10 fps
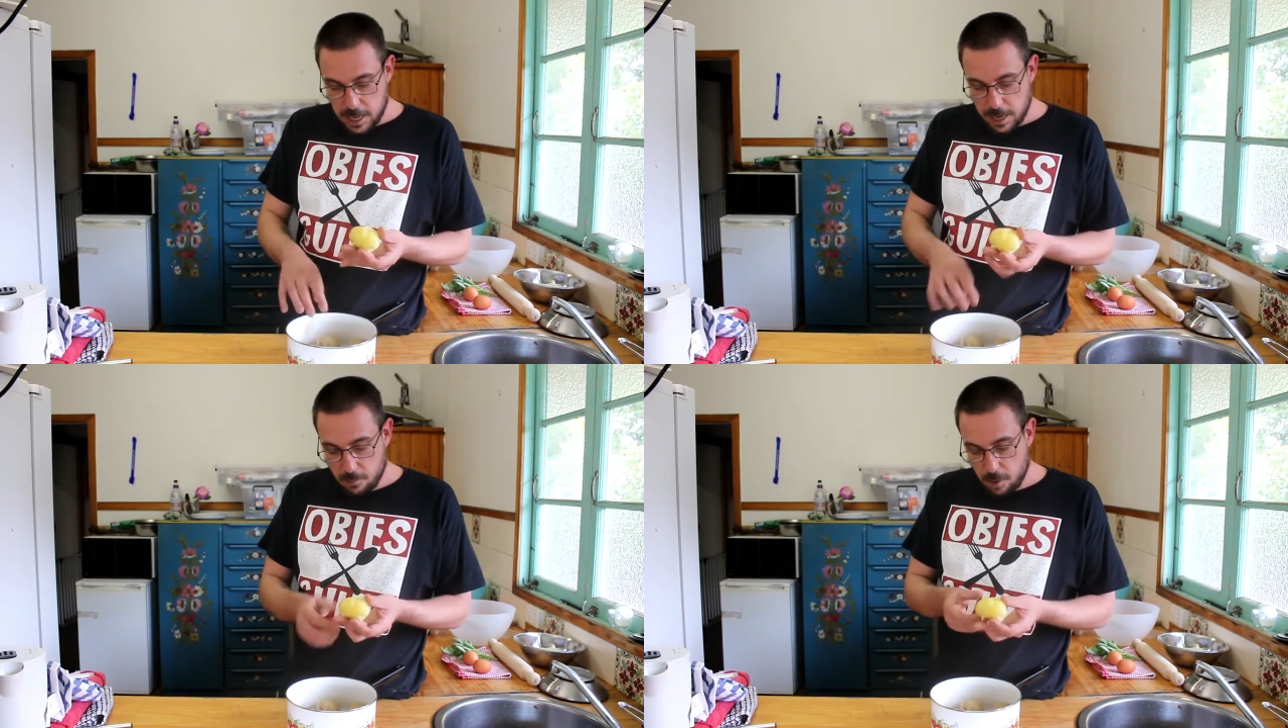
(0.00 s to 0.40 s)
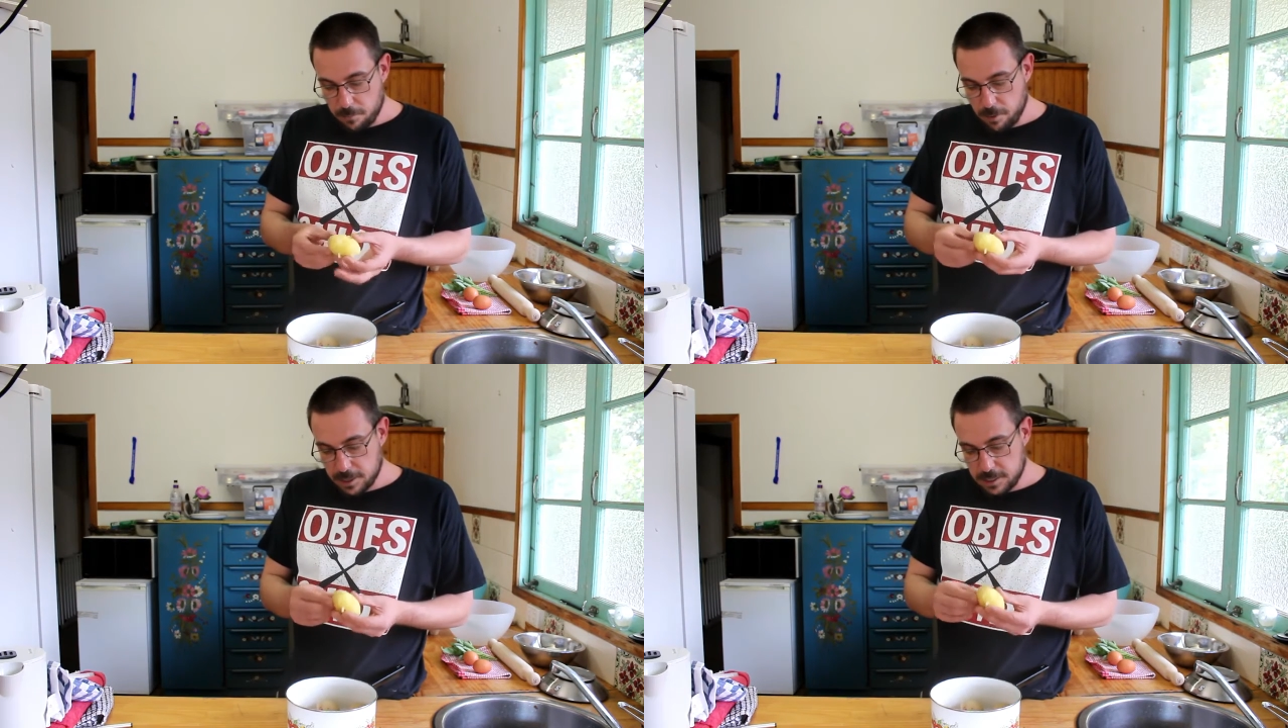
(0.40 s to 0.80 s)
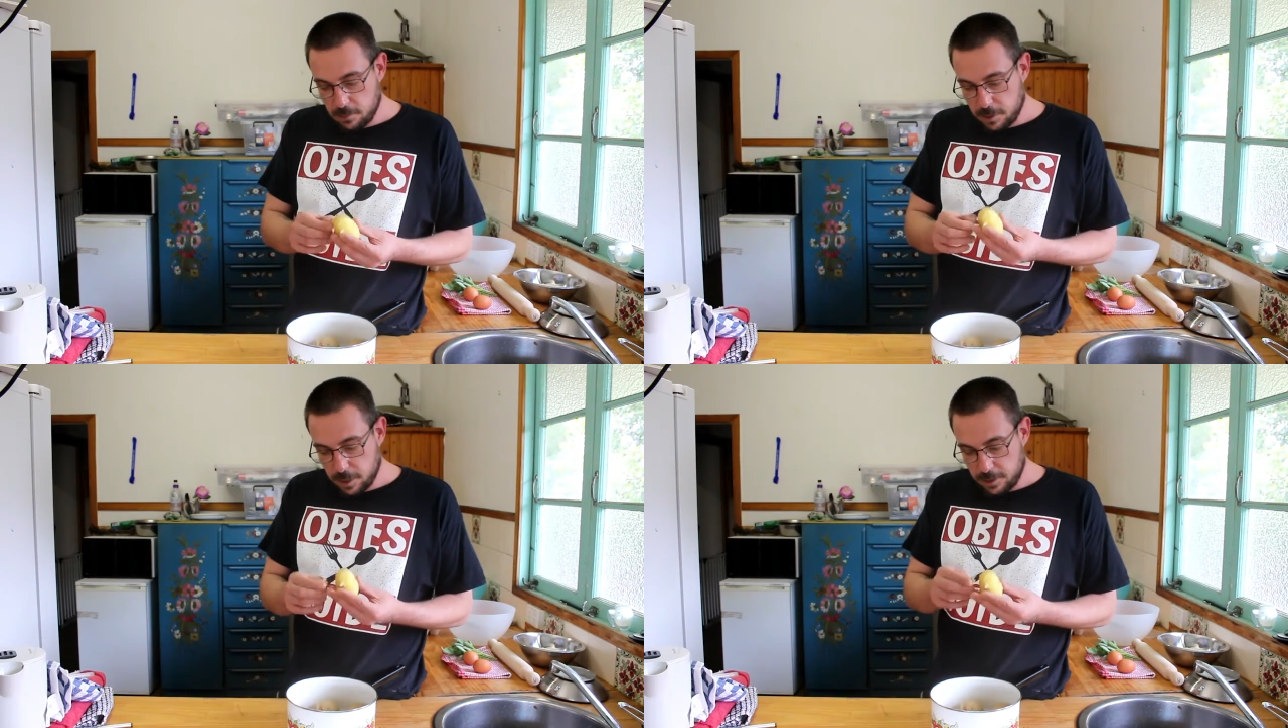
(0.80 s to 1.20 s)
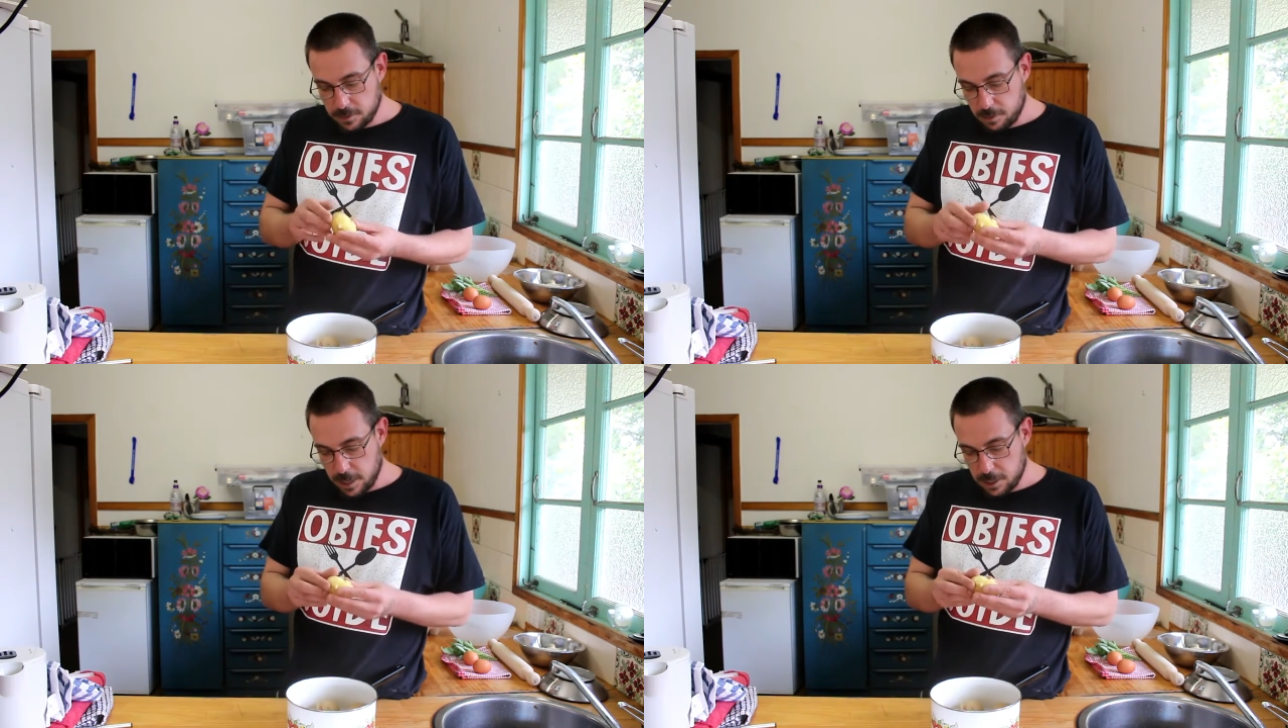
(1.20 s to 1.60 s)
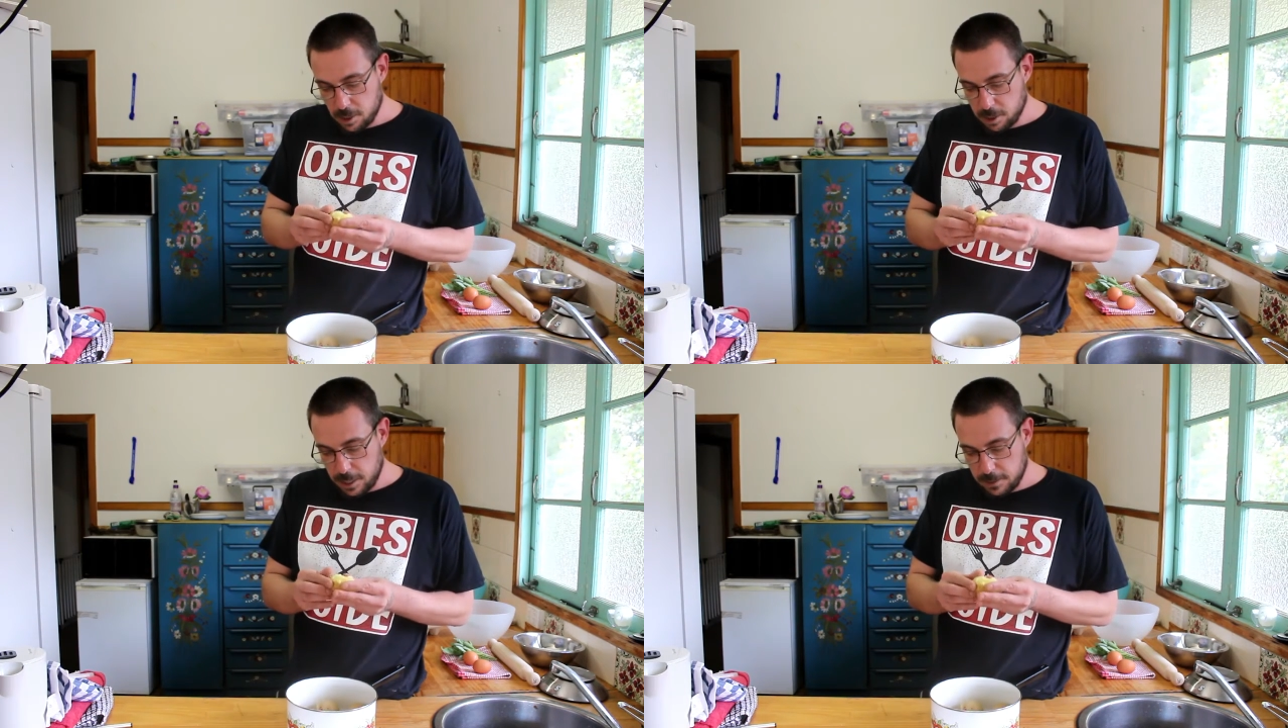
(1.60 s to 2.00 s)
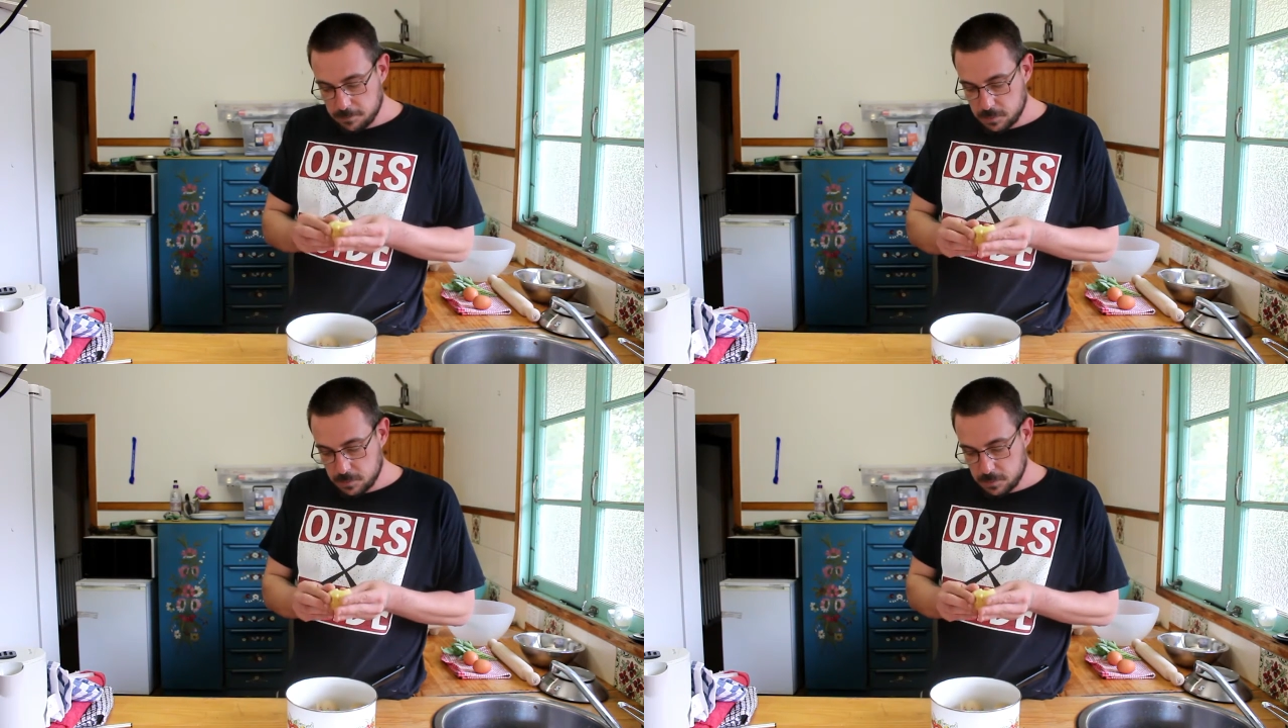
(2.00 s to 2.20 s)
and it won't break down well enough to create gnocchi.